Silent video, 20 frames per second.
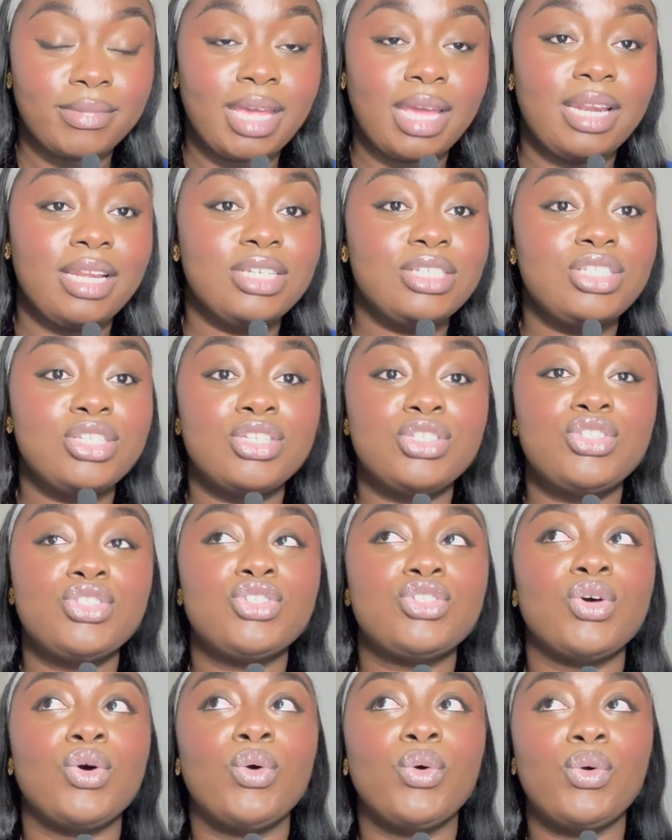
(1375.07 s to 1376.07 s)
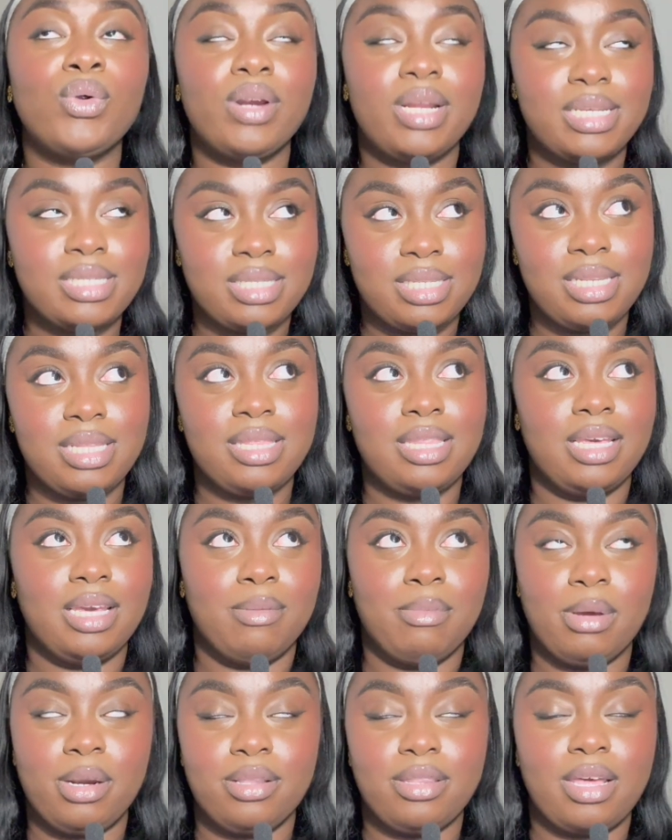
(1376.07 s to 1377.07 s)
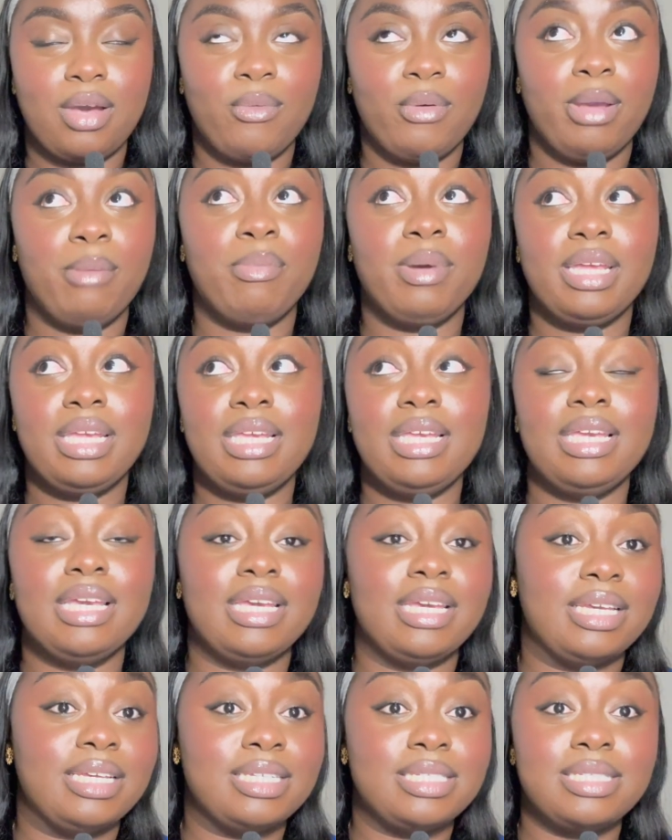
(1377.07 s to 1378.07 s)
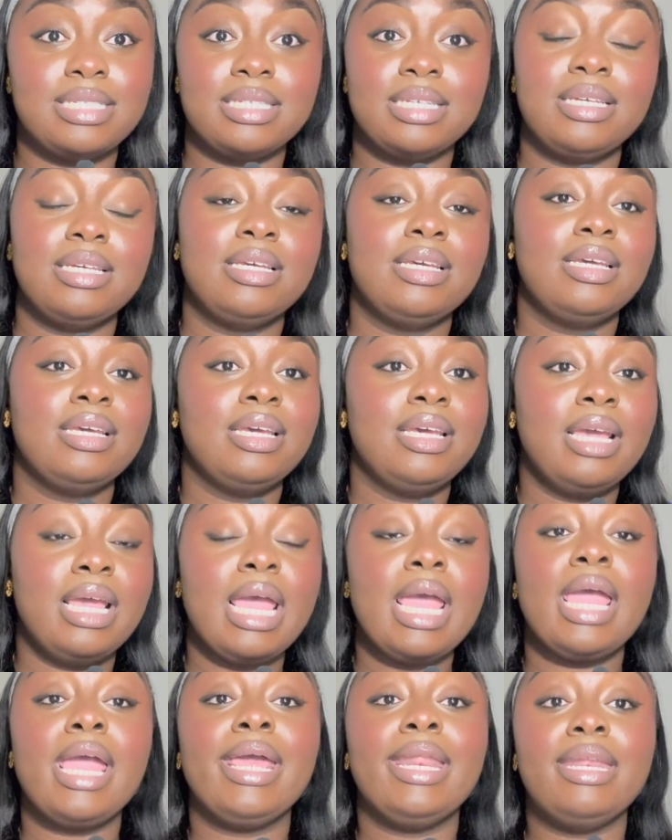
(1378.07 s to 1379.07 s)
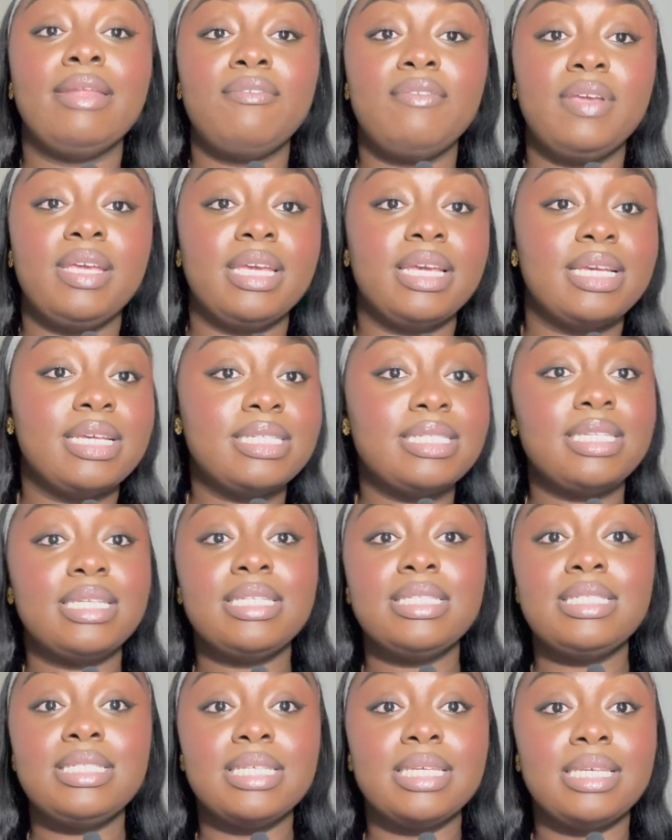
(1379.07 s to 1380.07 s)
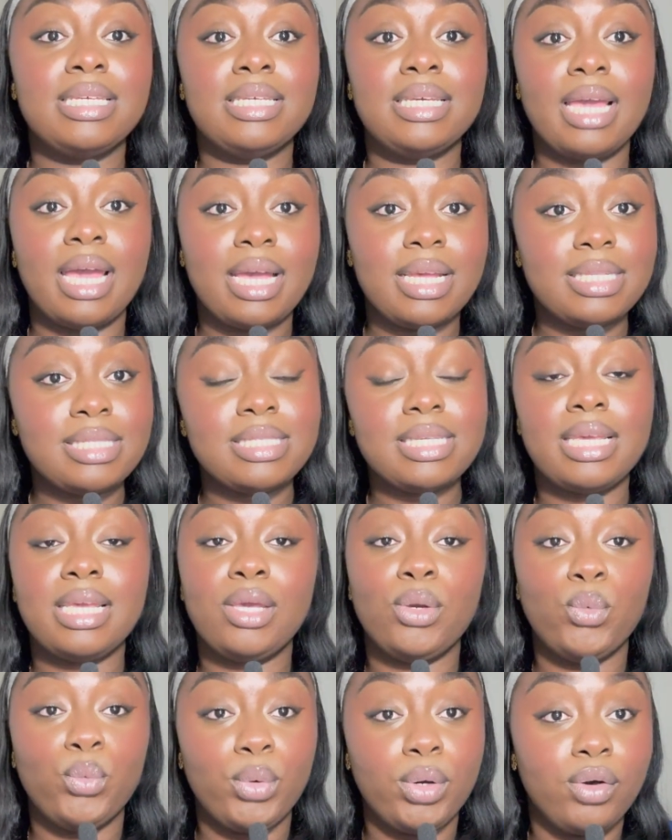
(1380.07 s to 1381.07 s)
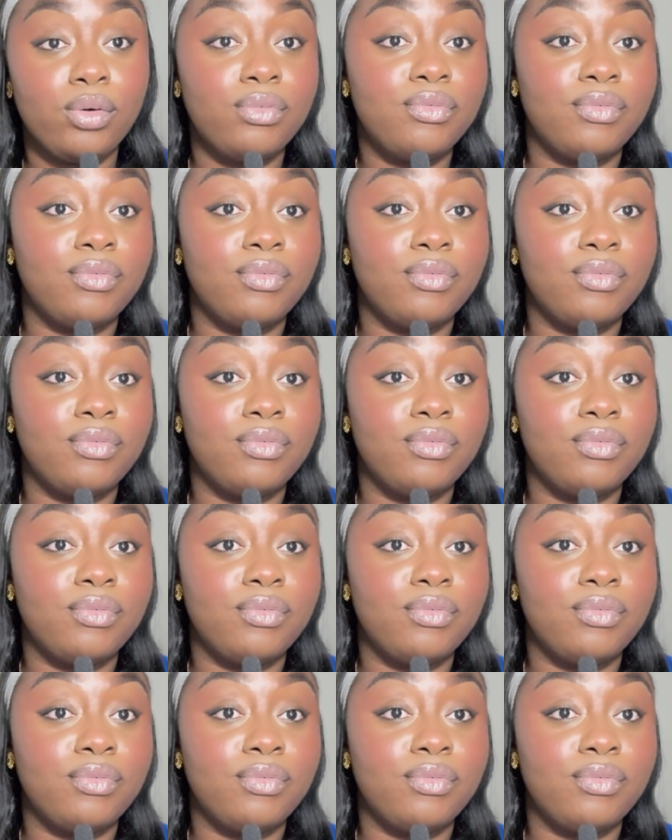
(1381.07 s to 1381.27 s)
And it's just so crazy to think about it that way, but he is. And if he isn't yet, he will